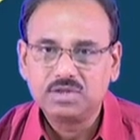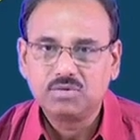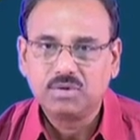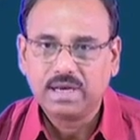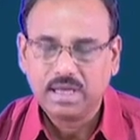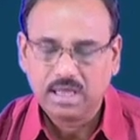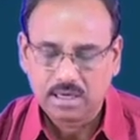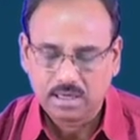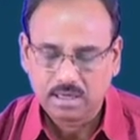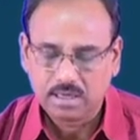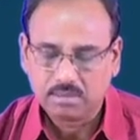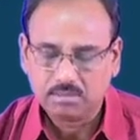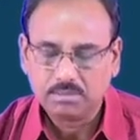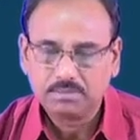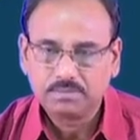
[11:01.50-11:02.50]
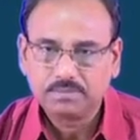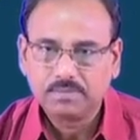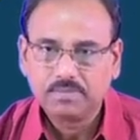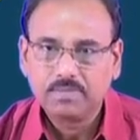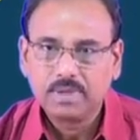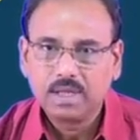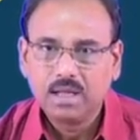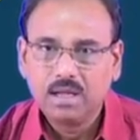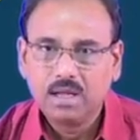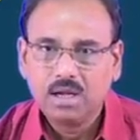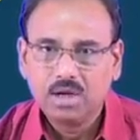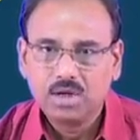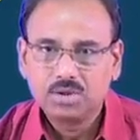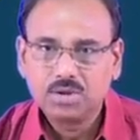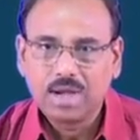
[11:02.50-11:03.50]
to an error term.
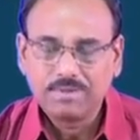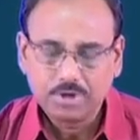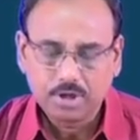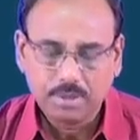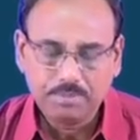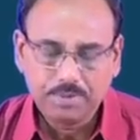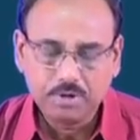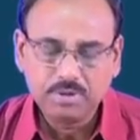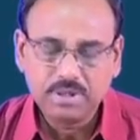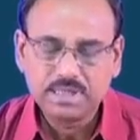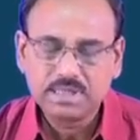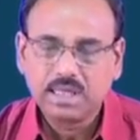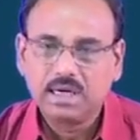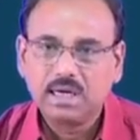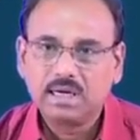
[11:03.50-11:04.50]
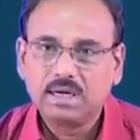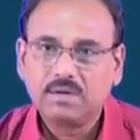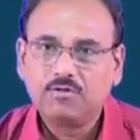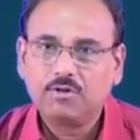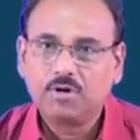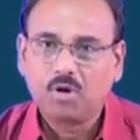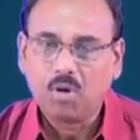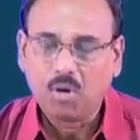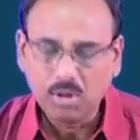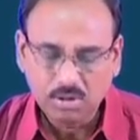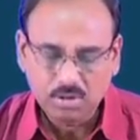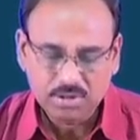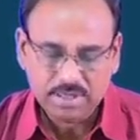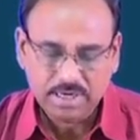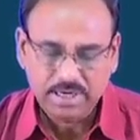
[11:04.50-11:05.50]
So, I have to compute this error term for all
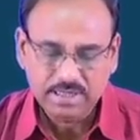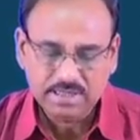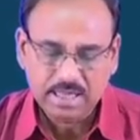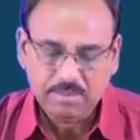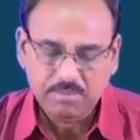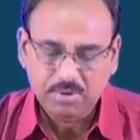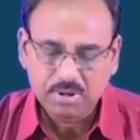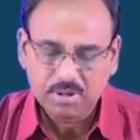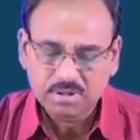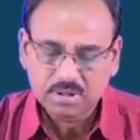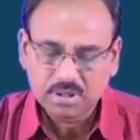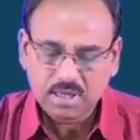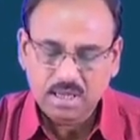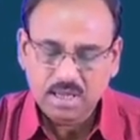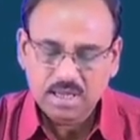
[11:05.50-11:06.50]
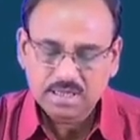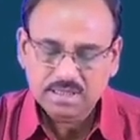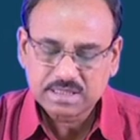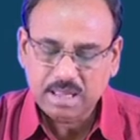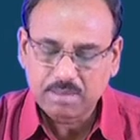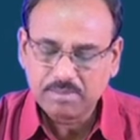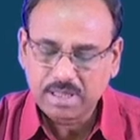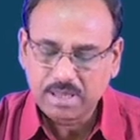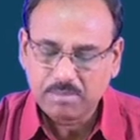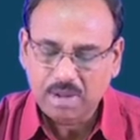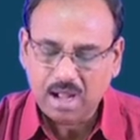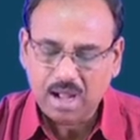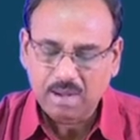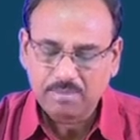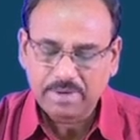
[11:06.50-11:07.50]
those training samples, sum them
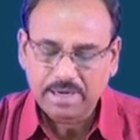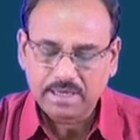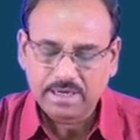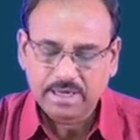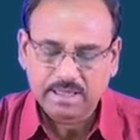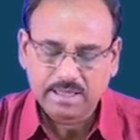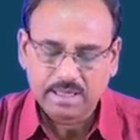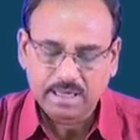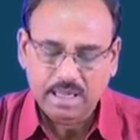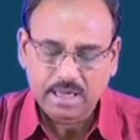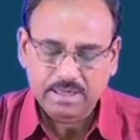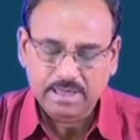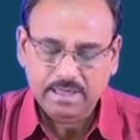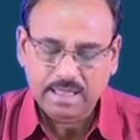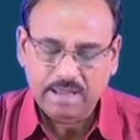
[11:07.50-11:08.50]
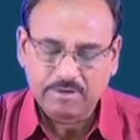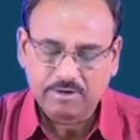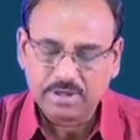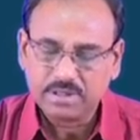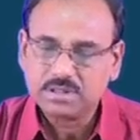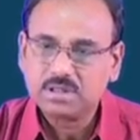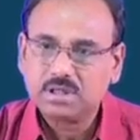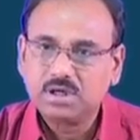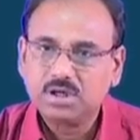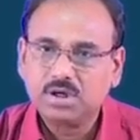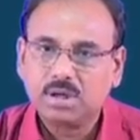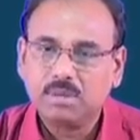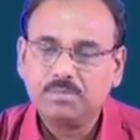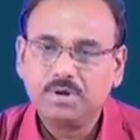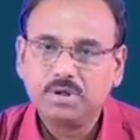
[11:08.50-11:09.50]
up and take the average to
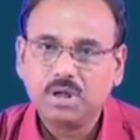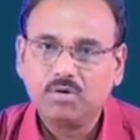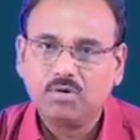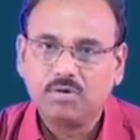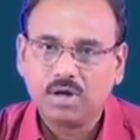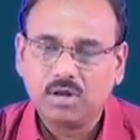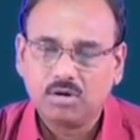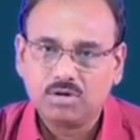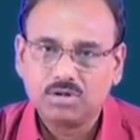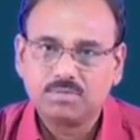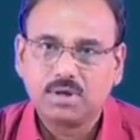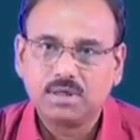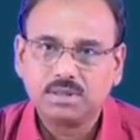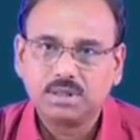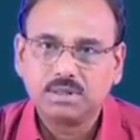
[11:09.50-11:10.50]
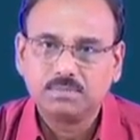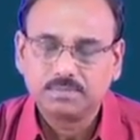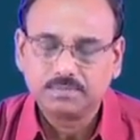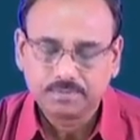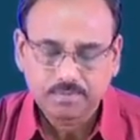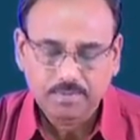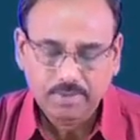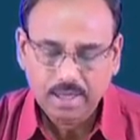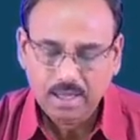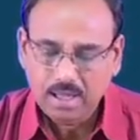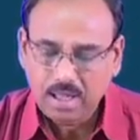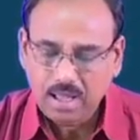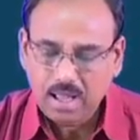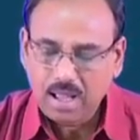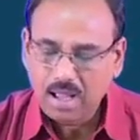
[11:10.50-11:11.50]
compute the overall loss function.
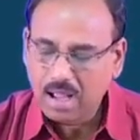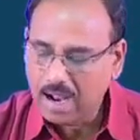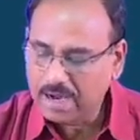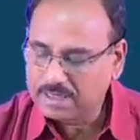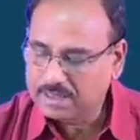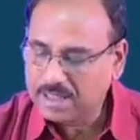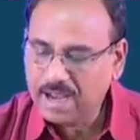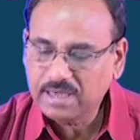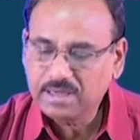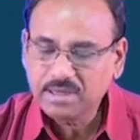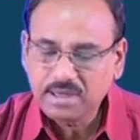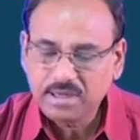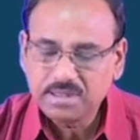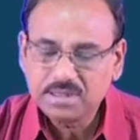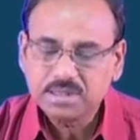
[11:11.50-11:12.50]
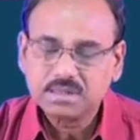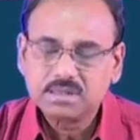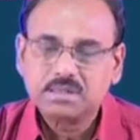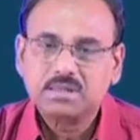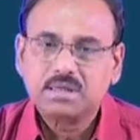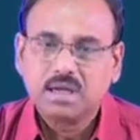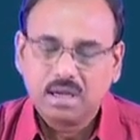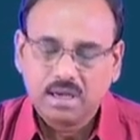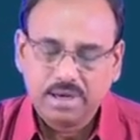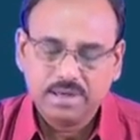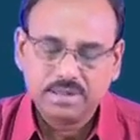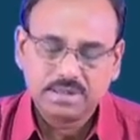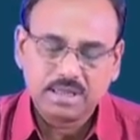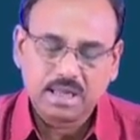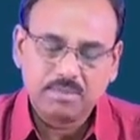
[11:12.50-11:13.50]
And that is in
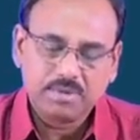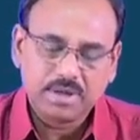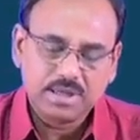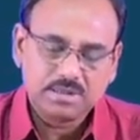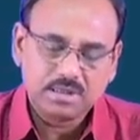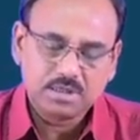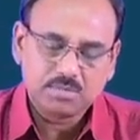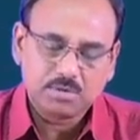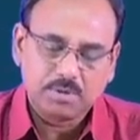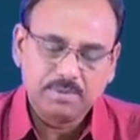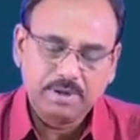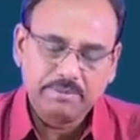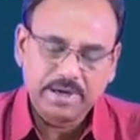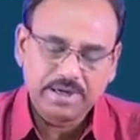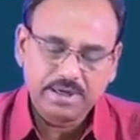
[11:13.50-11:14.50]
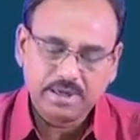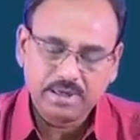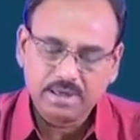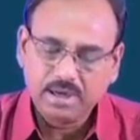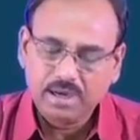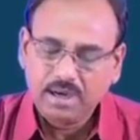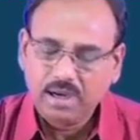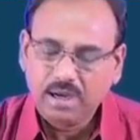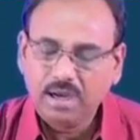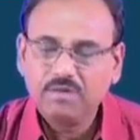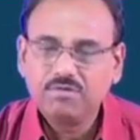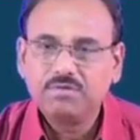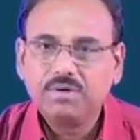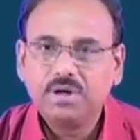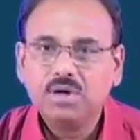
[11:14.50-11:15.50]
some cases problematic
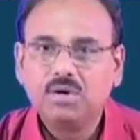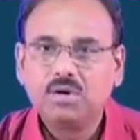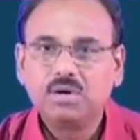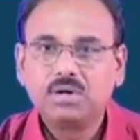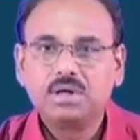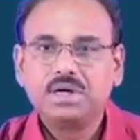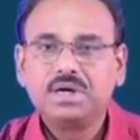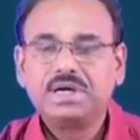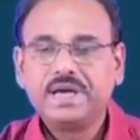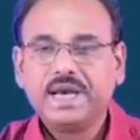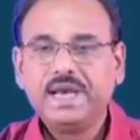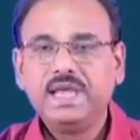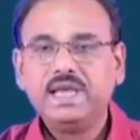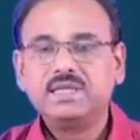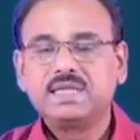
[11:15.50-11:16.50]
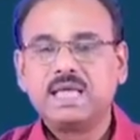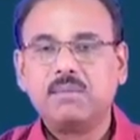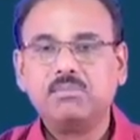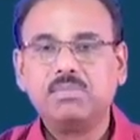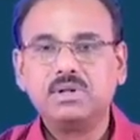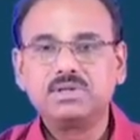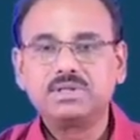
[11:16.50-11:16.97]
if your training sample